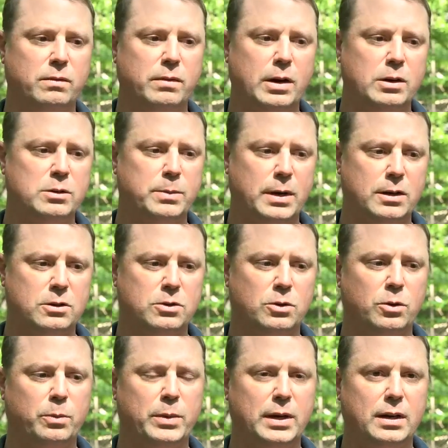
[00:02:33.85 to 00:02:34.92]
very
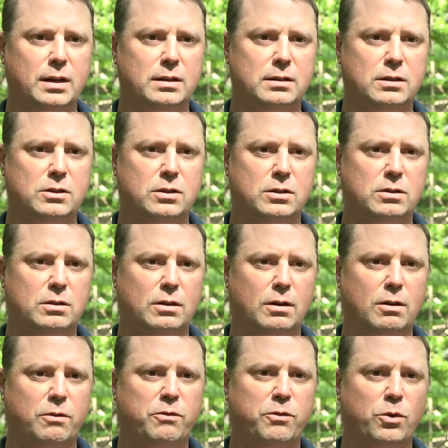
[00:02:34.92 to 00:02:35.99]
special because it's just
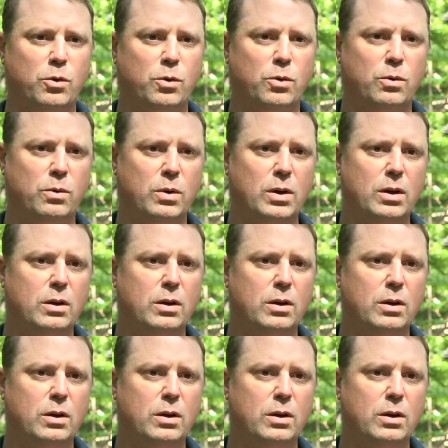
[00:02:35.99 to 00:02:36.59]
a, full